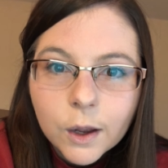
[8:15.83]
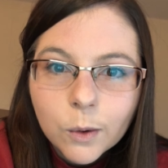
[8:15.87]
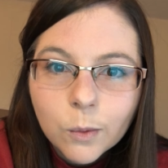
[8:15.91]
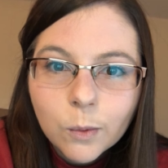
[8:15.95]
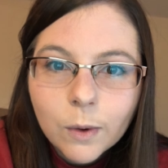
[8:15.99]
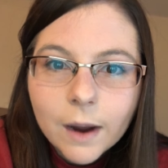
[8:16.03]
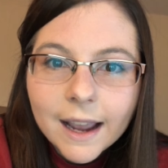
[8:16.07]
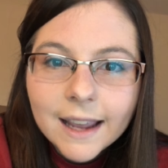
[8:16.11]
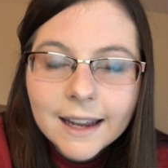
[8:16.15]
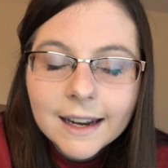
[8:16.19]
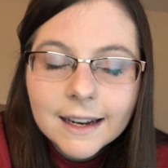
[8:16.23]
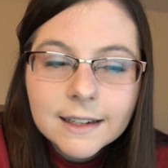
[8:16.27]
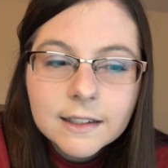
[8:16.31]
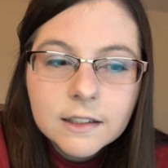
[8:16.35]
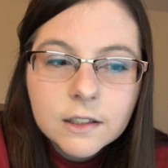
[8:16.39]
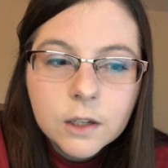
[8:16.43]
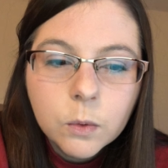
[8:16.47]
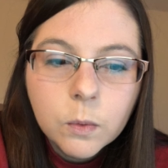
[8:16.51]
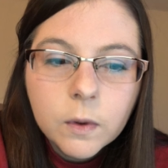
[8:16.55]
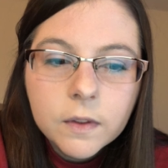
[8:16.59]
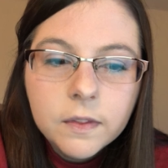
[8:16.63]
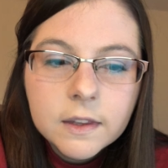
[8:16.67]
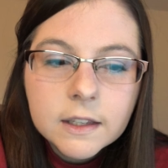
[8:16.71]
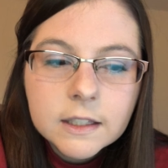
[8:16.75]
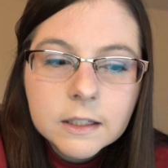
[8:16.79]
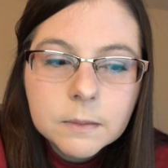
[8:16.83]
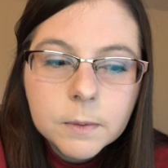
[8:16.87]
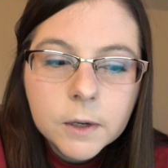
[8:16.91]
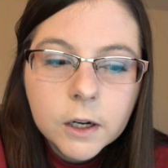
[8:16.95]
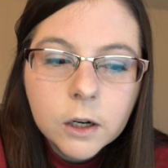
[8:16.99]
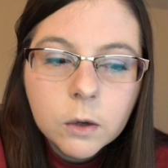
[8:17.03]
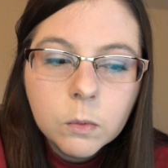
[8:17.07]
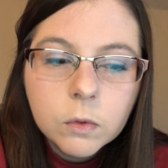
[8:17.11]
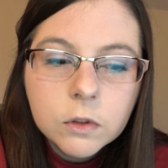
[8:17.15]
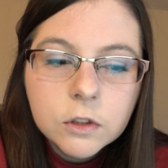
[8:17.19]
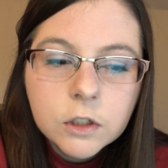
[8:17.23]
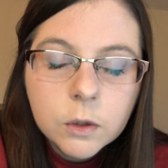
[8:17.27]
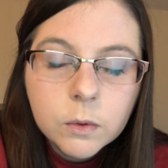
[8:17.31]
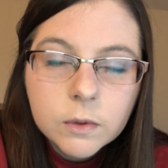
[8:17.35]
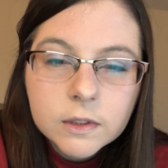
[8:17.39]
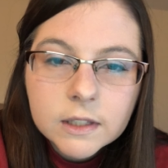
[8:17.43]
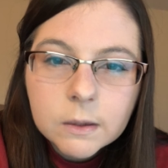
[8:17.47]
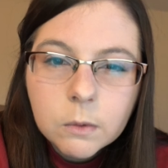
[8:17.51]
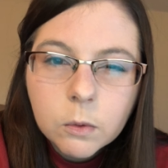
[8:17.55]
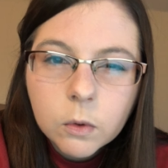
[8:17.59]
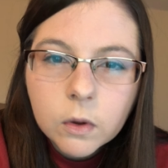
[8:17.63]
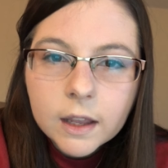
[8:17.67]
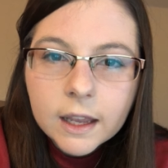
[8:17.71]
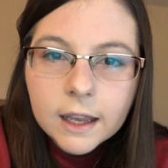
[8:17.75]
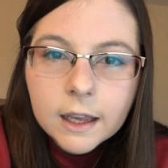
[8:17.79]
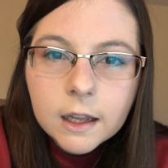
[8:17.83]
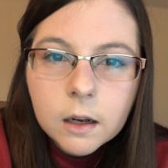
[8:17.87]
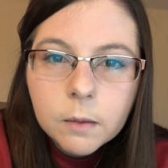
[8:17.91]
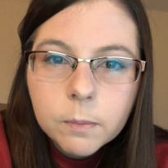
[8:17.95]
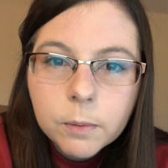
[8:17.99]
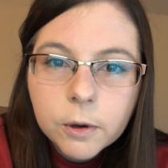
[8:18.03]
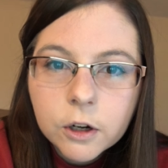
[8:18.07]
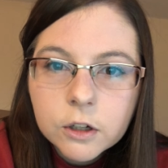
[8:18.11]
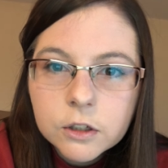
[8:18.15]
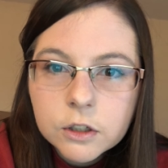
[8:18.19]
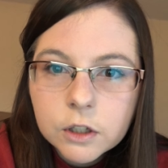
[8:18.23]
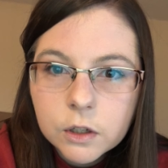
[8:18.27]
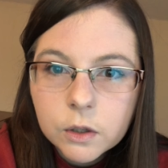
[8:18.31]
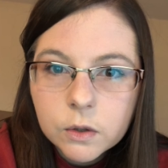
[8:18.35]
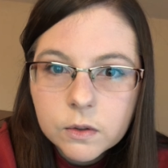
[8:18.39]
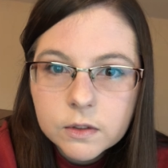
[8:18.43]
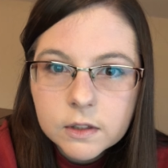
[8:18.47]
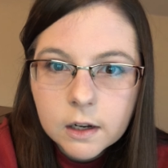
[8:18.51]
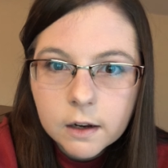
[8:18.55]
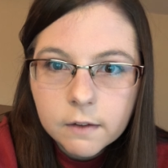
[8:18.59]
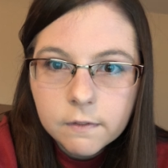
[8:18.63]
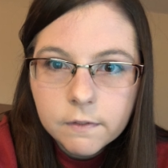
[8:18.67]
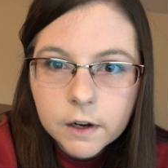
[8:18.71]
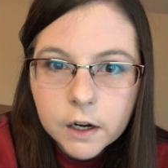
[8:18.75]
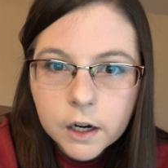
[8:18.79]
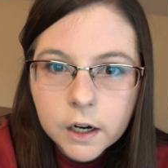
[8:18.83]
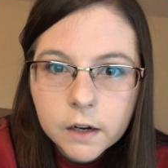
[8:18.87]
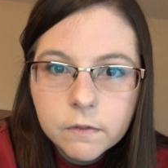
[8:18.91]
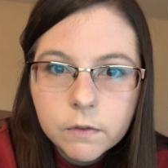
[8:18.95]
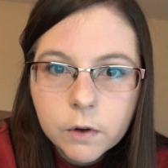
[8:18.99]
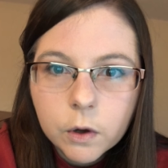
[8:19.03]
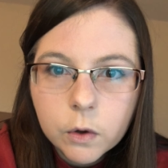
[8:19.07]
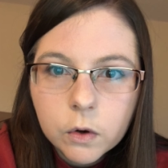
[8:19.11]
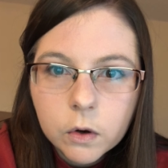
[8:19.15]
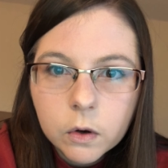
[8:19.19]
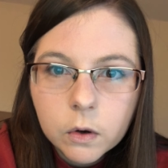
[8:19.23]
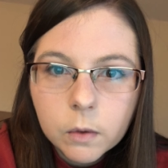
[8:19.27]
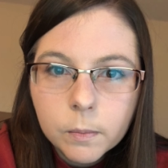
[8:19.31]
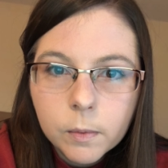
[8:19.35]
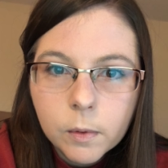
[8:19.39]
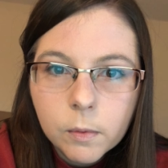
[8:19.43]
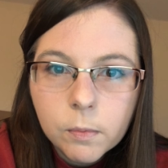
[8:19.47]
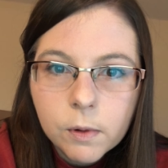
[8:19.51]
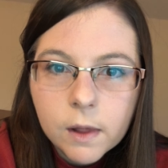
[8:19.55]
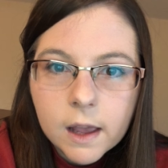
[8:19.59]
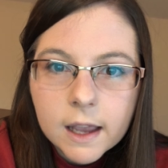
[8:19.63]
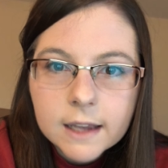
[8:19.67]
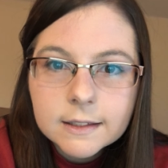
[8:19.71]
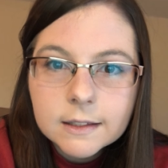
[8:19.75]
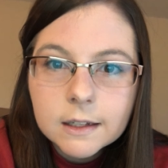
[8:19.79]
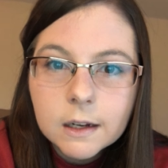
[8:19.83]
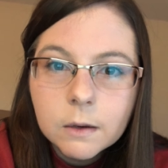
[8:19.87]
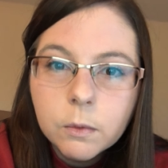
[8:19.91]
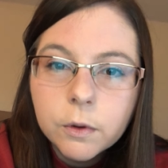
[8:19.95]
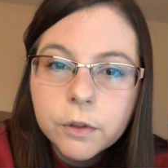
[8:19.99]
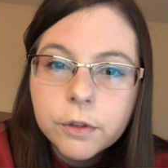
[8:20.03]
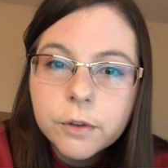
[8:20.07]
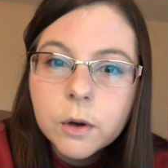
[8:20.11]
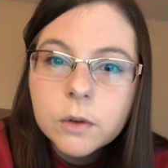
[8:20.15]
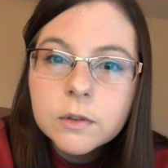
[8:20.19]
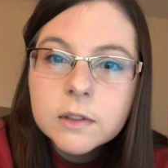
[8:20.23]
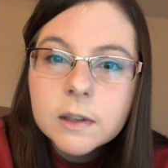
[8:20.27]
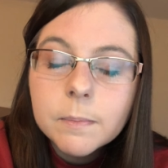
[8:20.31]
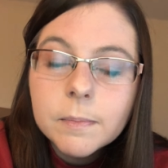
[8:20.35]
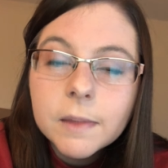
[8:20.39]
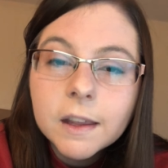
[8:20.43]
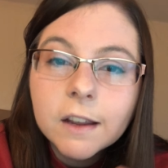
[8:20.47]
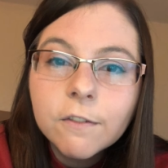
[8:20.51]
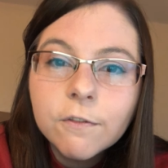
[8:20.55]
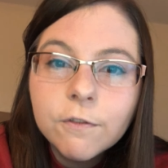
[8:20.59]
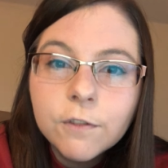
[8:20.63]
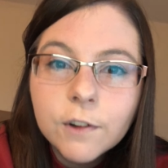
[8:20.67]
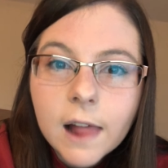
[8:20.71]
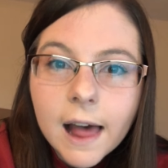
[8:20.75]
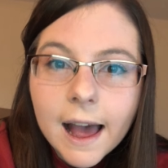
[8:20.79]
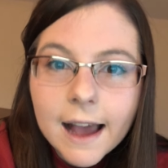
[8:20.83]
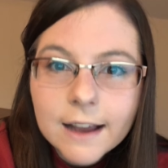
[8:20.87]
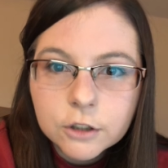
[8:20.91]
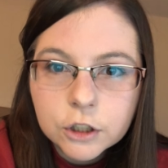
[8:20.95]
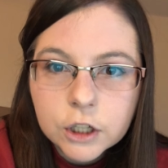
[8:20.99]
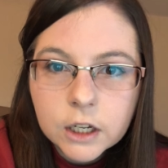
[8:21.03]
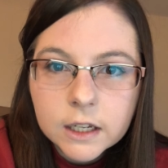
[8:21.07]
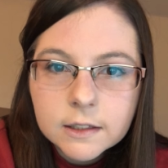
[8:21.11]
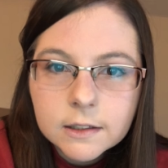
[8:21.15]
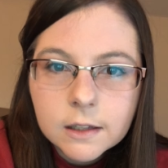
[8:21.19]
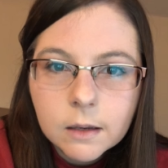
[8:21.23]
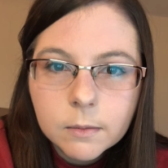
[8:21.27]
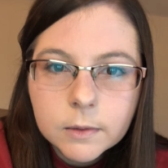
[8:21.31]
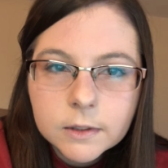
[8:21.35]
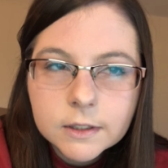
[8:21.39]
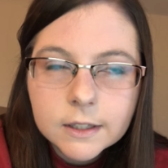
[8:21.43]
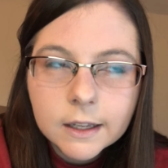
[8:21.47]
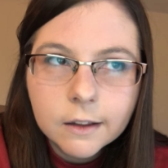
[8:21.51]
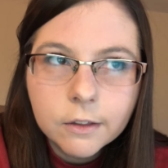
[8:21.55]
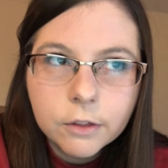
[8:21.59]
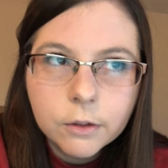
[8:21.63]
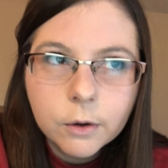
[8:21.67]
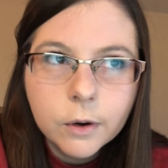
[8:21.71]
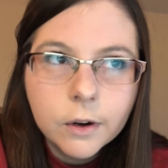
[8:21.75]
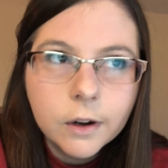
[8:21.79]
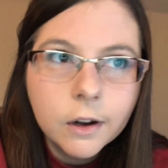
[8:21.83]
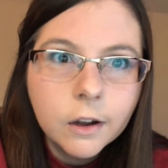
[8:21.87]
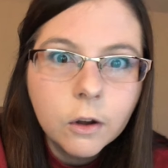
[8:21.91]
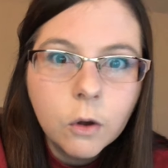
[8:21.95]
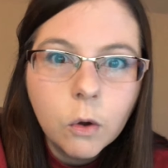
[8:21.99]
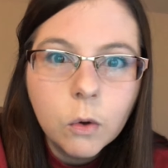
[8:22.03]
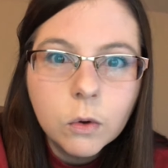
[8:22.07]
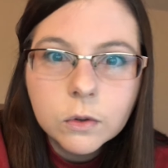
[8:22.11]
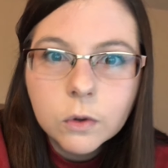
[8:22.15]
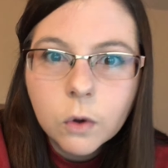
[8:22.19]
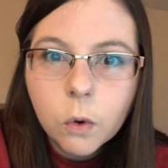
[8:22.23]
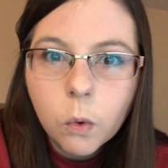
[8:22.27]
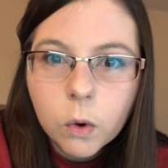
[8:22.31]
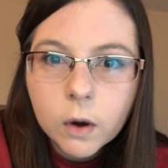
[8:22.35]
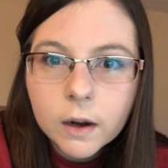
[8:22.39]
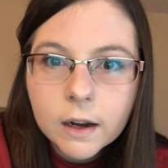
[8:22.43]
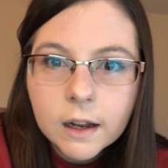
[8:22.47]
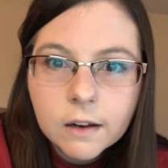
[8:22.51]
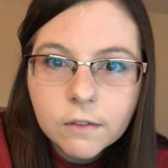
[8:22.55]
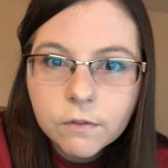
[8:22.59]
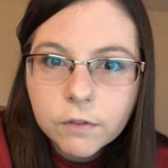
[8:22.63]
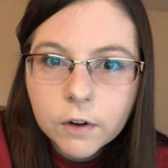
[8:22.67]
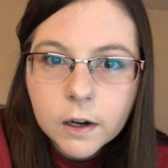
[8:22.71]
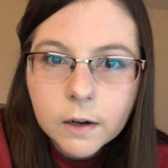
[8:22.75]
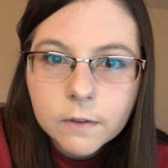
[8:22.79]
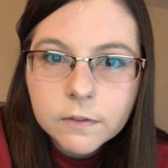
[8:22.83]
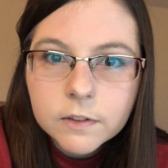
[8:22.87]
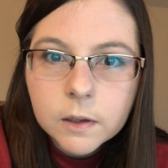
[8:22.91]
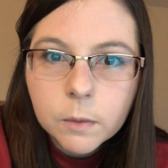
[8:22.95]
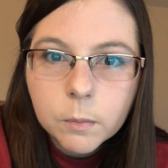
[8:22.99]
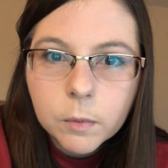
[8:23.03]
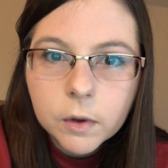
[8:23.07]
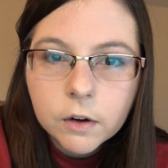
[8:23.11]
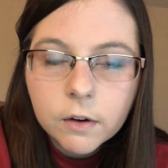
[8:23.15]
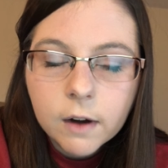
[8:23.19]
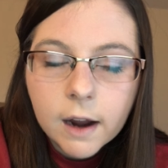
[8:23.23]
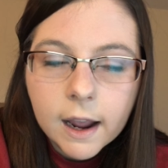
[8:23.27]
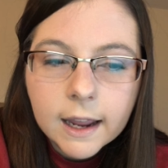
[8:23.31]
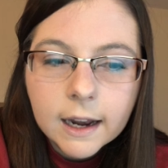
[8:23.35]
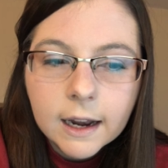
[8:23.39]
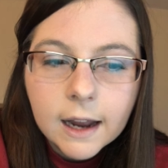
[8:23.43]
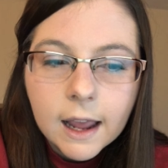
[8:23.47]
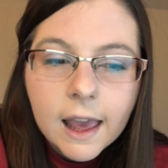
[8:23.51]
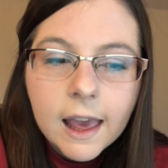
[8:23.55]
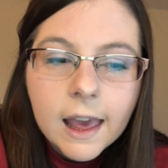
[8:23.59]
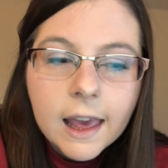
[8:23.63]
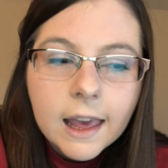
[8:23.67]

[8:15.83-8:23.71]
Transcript: right? And so what the spirit will do is it will hit a person who's in a very vulnerable place and it will throw something flashy. It's almost like throwing a gold coin in front of someone, right?